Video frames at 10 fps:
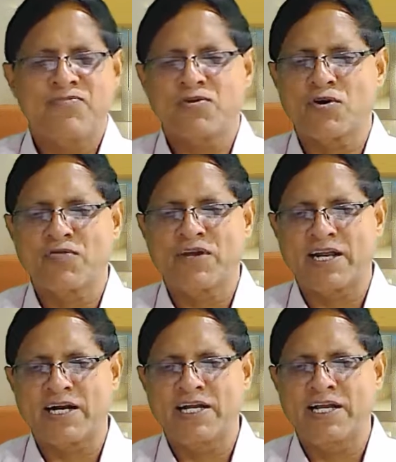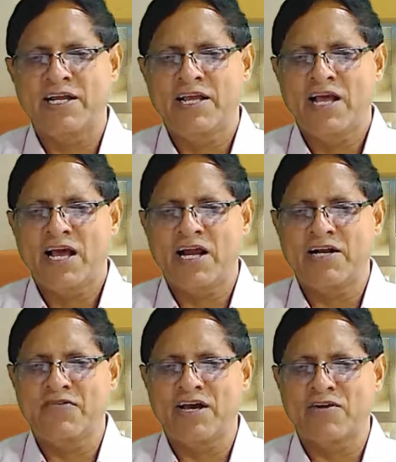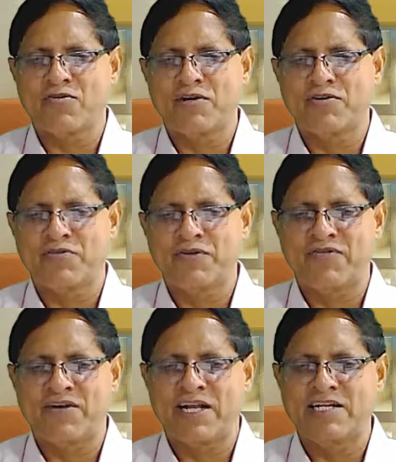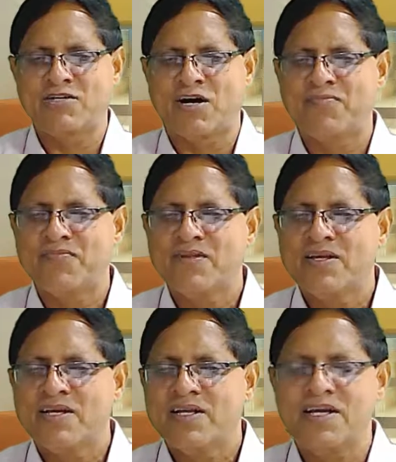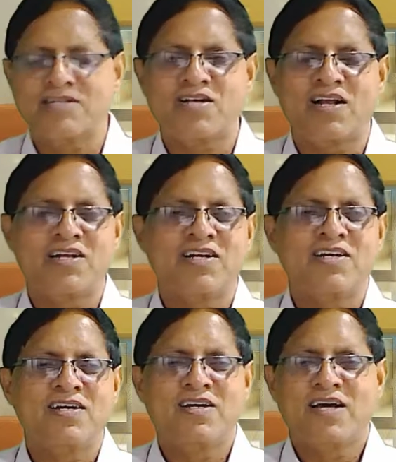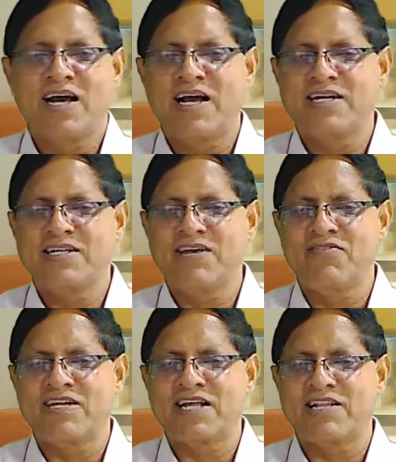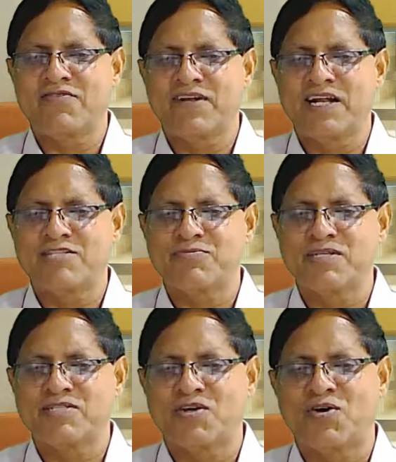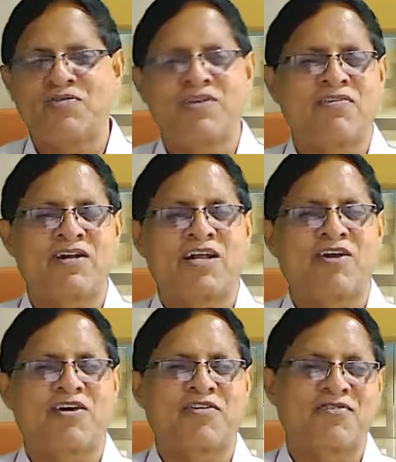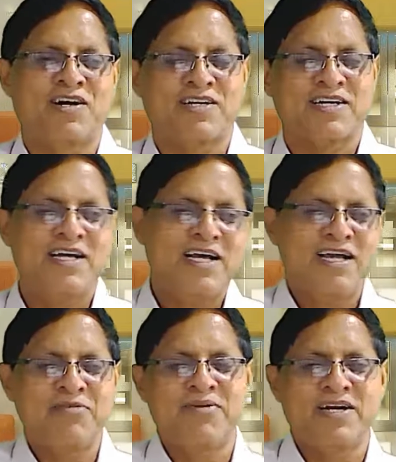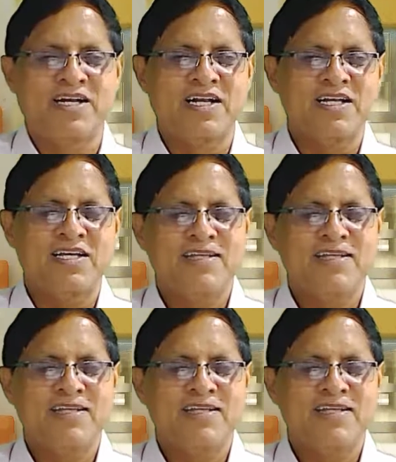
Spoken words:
so we are ready and we are going to, we have done the job, that's all. And they will tell the finance minister, oh, we have done a lot of work immediately.